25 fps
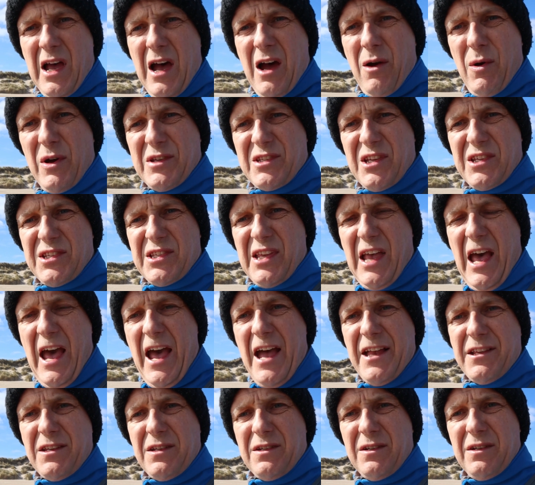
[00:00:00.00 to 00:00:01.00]
So, as I
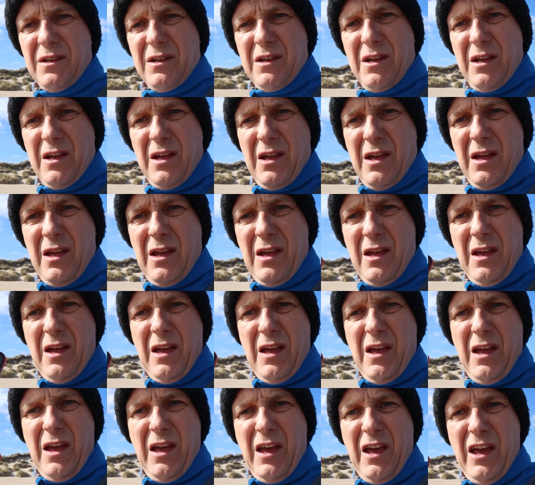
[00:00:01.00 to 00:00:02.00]
said,
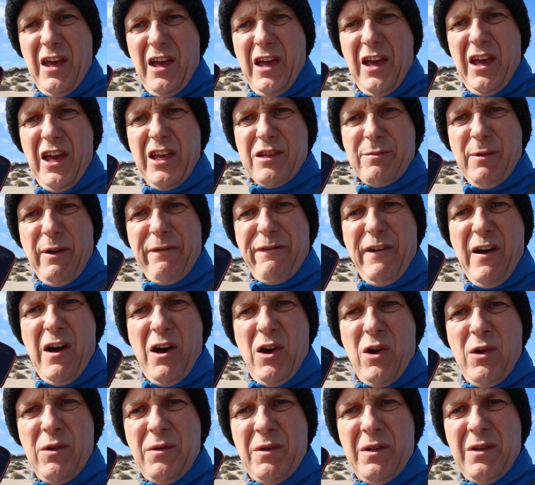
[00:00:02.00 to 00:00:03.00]
here's my
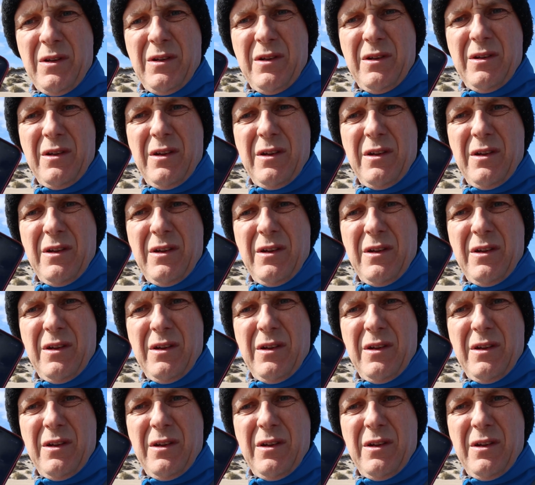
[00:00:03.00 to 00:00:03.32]
phone.